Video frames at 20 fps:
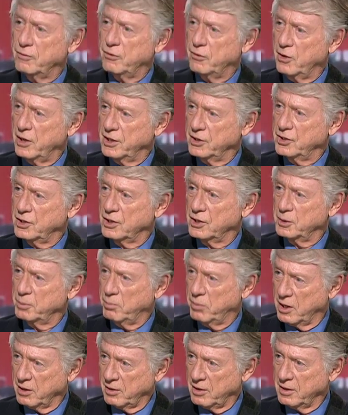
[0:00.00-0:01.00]
Francis
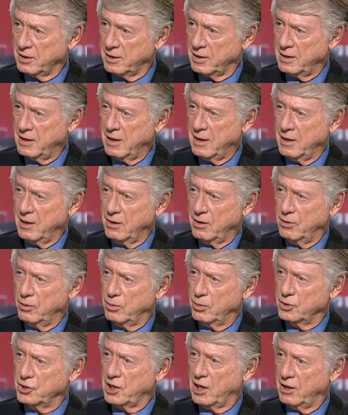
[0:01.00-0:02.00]
Buckley, who
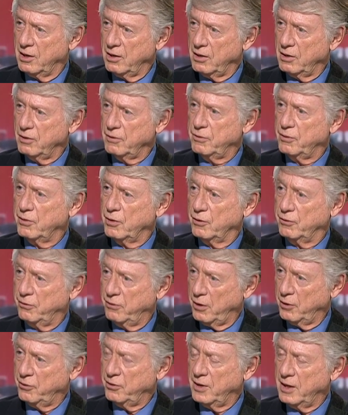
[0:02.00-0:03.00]
was held for
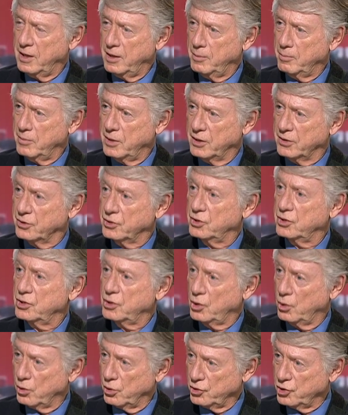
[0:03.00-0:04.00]
15 months,
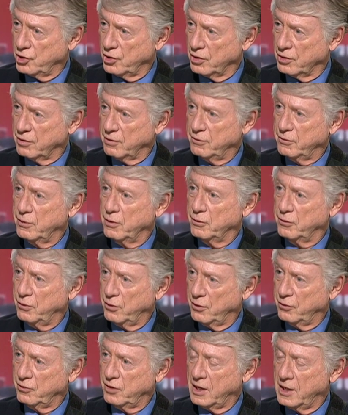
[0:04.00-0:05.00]
tortured for
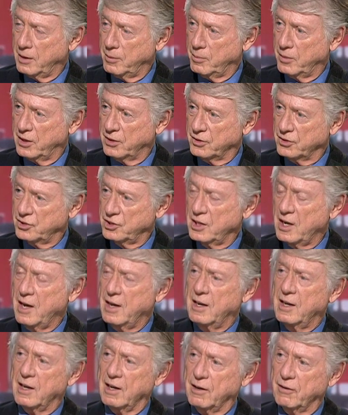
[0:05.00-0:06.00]
15 months,
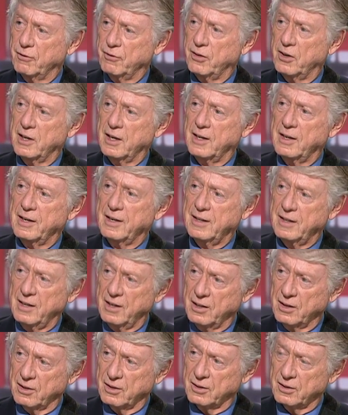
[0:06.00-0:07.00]
and finally
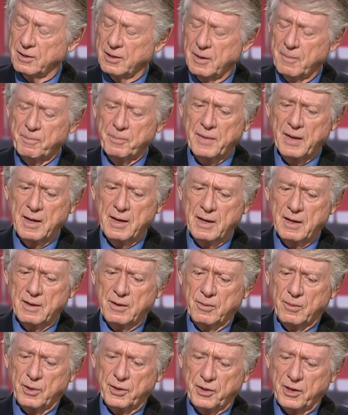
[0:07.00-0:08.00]
killed.
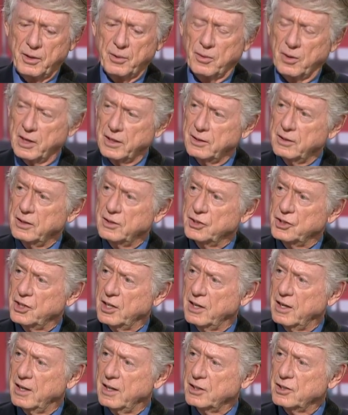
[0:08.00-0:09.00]
What the Iranians
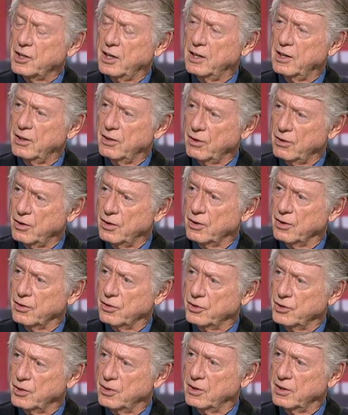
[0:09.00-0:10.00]
had actually
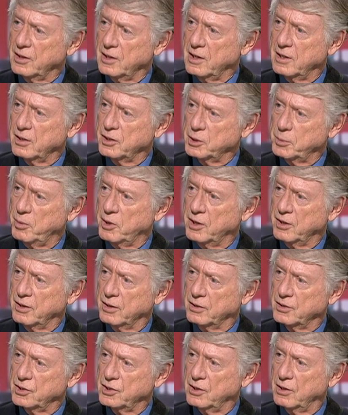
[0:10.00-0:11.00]
learned during that
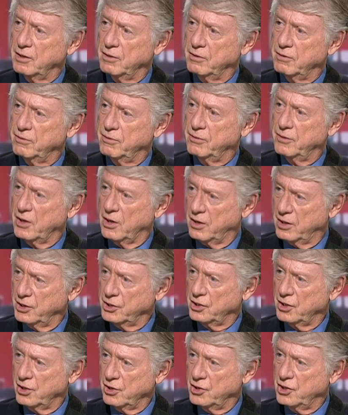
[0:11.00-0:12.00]
experience of the
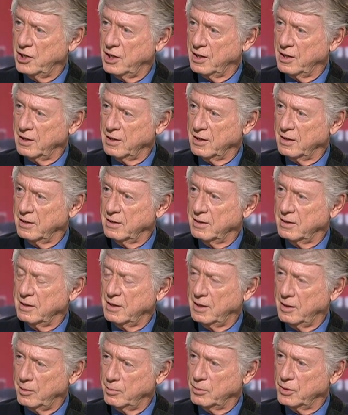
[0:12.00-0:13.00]
hostage-taking at
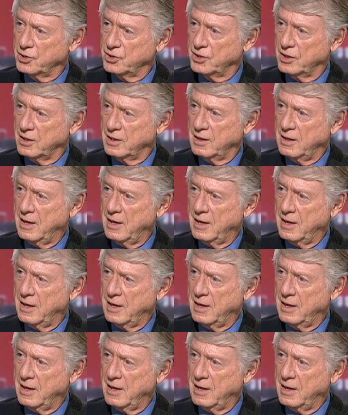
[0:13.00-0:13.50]
the embassy